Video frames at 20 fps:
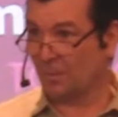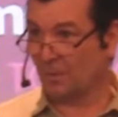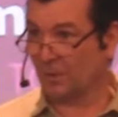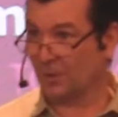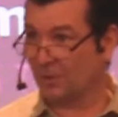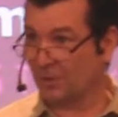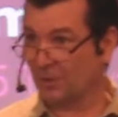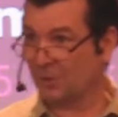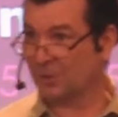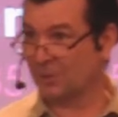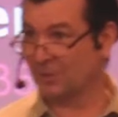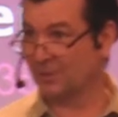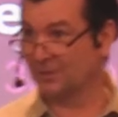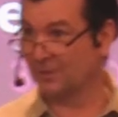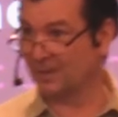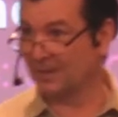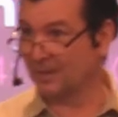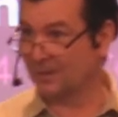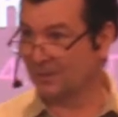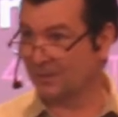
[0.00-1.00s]
up on a
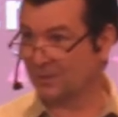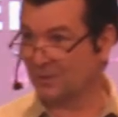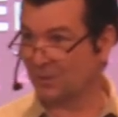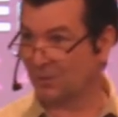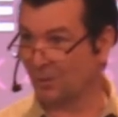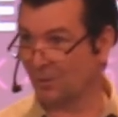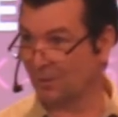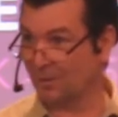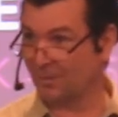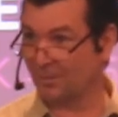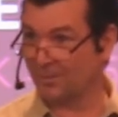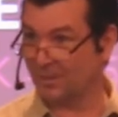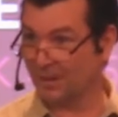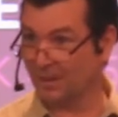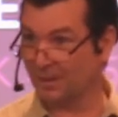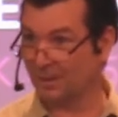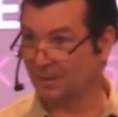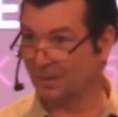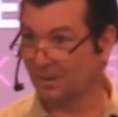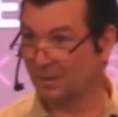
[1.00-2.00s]
cushion in the stern of
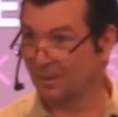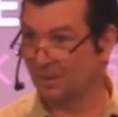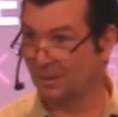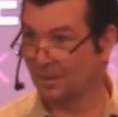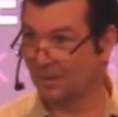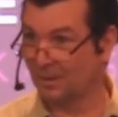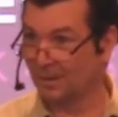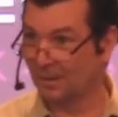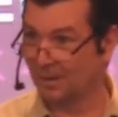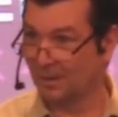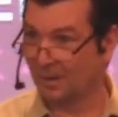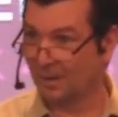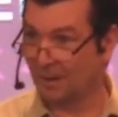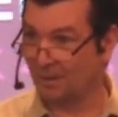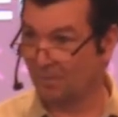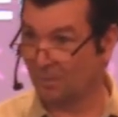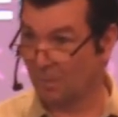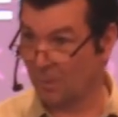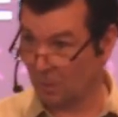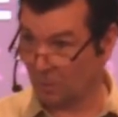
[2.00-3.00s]
the,
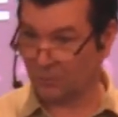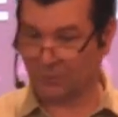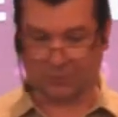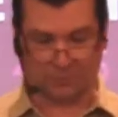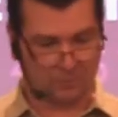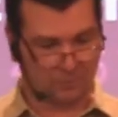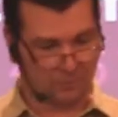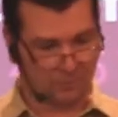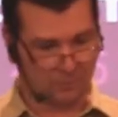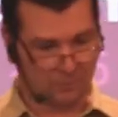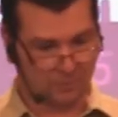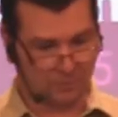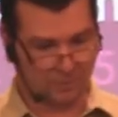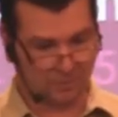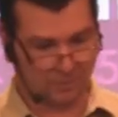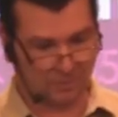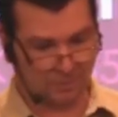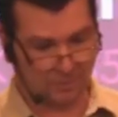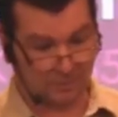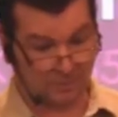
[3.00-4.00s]
of the boat
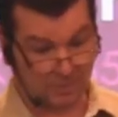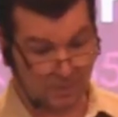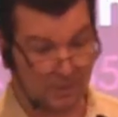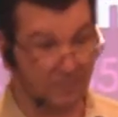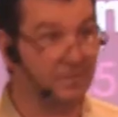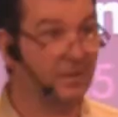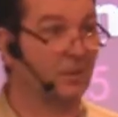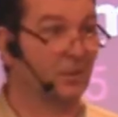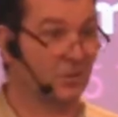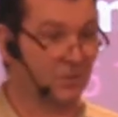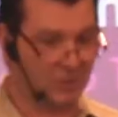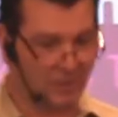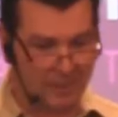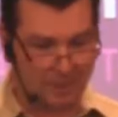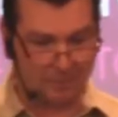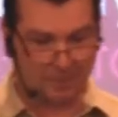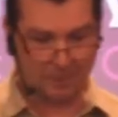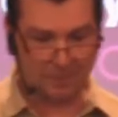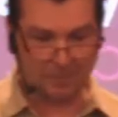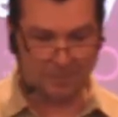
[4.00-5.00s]
and he fell
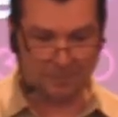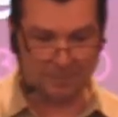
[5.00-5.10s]
asleep.